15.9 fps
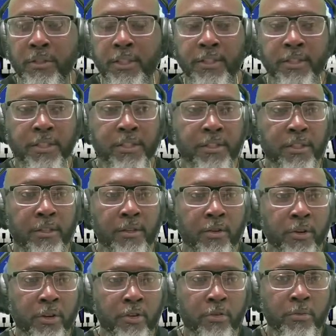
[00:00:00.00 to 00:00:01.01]
This is the
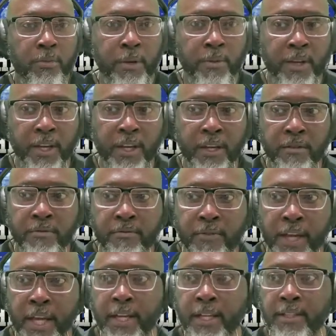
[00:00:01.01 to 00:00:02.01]
Loyal BBN
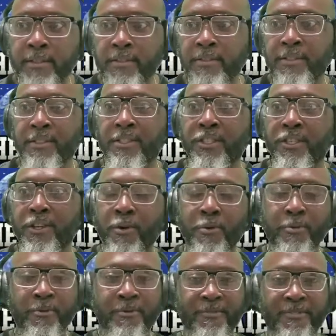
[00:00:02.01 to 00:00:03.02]
Fan
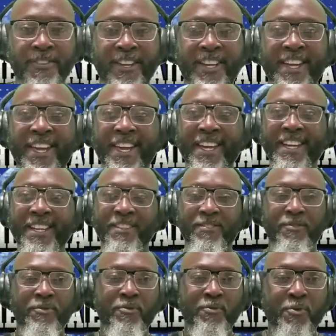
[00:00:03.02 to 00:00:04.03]
Show,
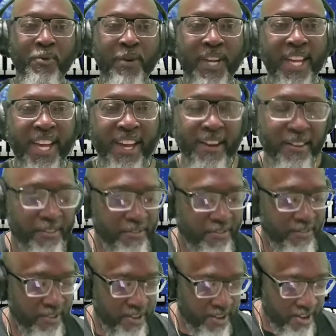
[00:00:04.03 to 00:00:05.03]
and we
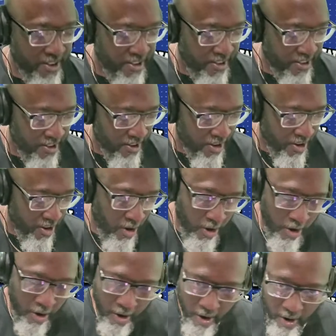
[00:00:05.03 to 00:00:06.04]
have
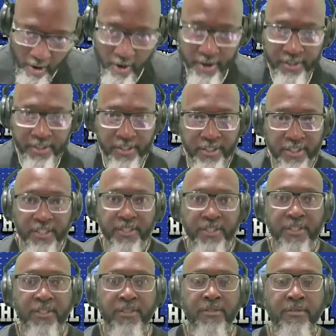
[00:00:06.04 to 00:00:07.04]
our
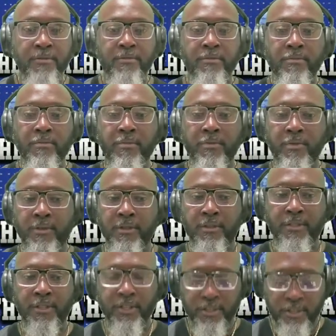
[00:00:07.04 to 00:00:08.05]
decision.
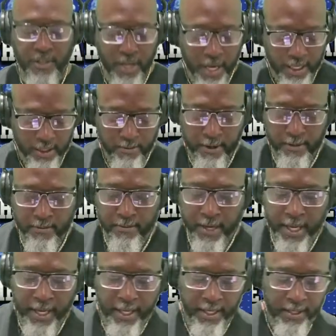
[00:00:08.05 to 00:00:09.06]
Decision has been
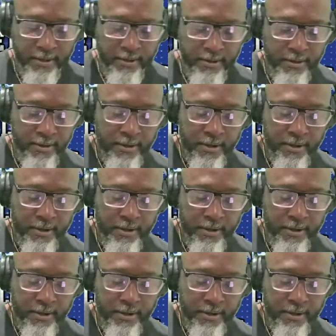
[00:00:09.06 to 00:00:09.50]
made.